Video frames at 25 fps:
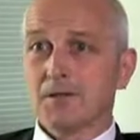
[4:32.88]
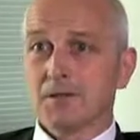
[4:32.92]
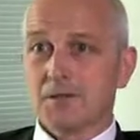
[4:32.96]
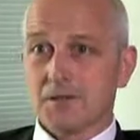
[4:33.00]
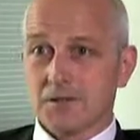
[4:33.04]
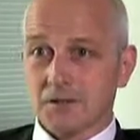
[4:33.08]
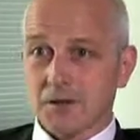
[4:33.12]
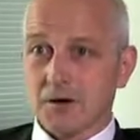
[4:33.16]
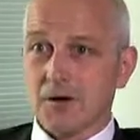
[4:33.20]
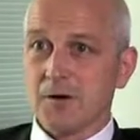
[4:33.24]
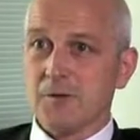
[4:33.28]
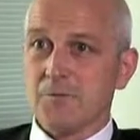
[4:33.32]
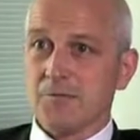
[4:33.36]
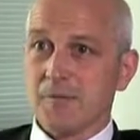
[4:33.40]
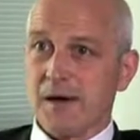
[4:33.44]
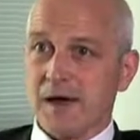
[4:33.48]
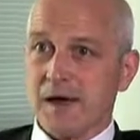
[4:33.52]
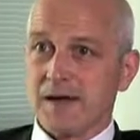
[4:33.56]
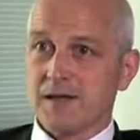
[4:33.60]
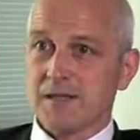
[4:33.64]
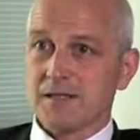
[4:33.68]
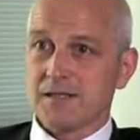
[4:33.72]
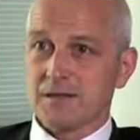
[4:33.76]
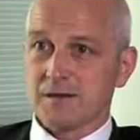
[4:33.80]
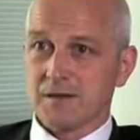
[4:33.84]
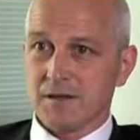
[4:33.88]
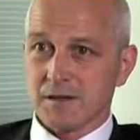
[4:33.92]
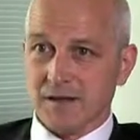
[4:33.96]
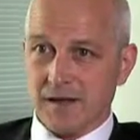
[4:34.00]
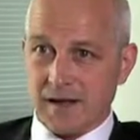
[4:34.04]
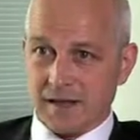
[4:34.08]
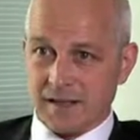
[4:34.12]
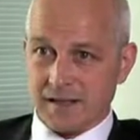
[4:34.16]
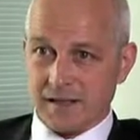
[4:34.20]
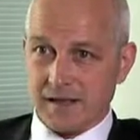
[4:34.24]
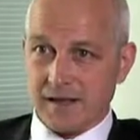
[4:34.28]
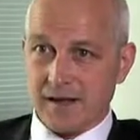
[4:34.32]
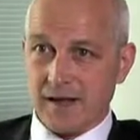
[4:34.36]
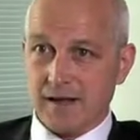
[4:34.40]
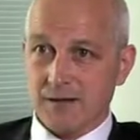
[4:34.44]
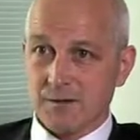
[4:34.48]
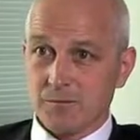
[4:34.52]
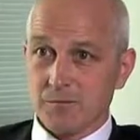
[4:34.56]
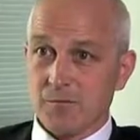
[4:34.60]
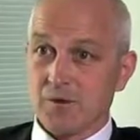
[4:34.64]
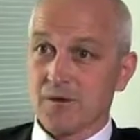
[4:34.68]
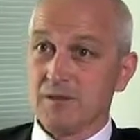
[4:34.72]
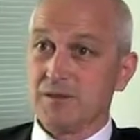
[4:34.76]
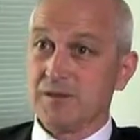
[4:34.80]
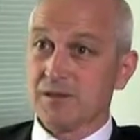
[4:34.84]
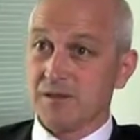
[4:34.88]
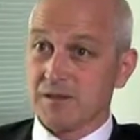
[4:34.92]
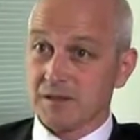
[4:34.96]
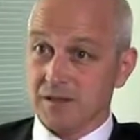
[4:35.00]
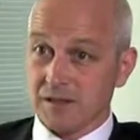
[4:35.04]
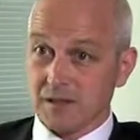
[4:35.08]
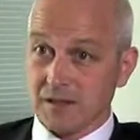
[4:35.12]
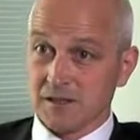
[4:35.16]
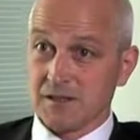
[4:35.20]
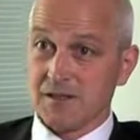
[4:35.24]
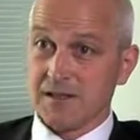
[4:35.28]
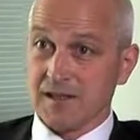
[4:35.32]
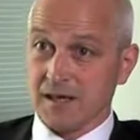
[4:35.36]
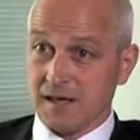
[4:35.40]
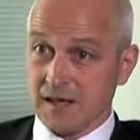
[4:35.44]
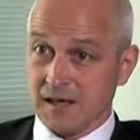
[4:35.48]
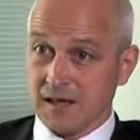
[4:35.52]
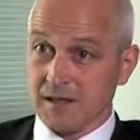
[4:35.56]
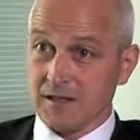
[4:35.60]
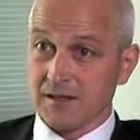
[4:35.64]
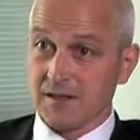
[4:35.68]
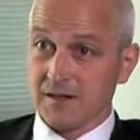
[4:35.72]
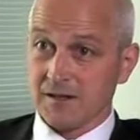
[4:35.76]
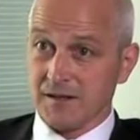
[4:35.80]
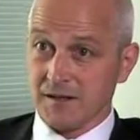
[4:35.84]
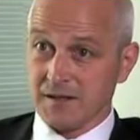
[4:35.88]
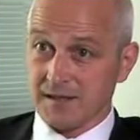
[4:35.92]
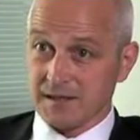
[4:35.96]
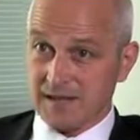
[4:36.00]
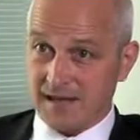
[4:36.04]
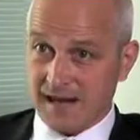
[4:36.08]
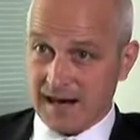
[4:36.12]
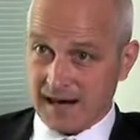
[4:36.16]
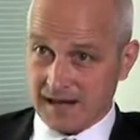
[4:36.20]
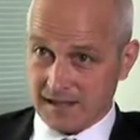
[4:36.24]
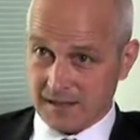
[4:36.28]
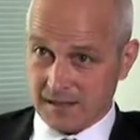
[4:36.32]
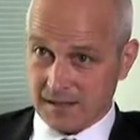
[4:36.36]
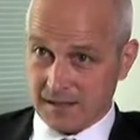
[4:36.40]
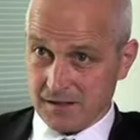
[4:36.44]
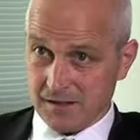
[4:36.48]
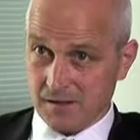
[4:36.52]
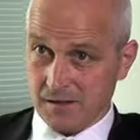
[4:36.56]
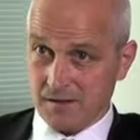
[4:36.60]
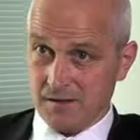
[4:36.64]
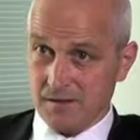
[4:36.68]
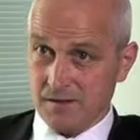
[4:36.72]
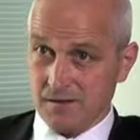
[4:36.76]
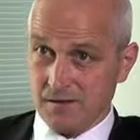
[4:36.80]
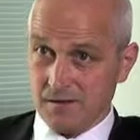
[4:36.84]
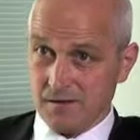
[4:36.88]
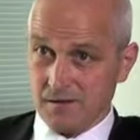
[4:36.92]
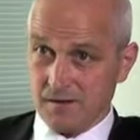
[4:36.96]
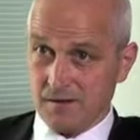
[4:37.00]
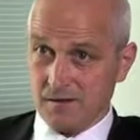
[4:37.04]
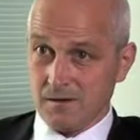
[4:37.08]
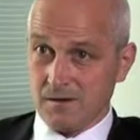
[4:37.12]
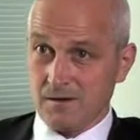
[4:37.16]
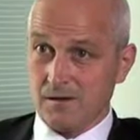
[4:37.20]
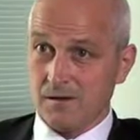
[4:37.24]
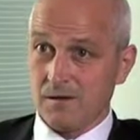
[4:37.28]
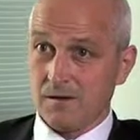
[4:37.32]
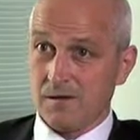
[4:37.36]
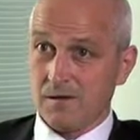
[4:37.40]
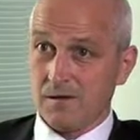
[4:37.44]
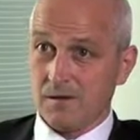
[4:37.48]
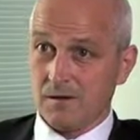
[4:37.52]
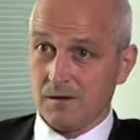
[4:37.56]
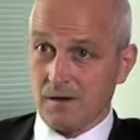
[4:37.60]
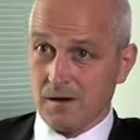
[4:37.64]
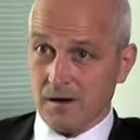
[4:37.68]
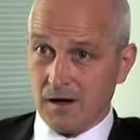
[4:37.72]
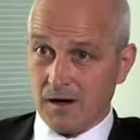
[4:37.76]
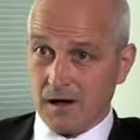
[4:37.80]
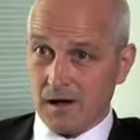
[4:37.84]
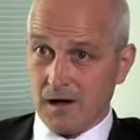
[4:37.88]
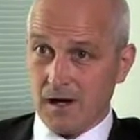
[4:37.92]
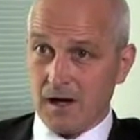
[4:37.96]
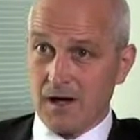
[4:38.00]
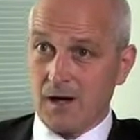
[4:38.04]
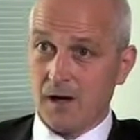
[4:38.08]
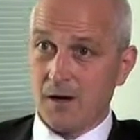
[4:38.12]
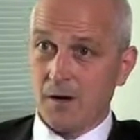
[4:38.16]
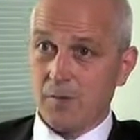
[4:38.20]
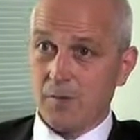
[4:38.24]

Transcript: certain banks, the less enlightened ones, still sticking to the tactical uh,